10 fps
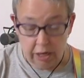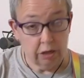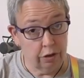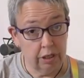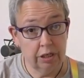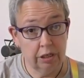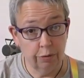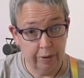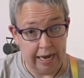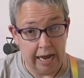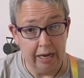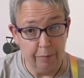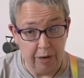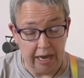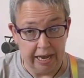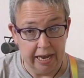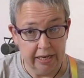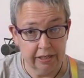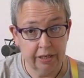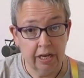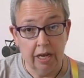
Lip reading: So this is the way I play it.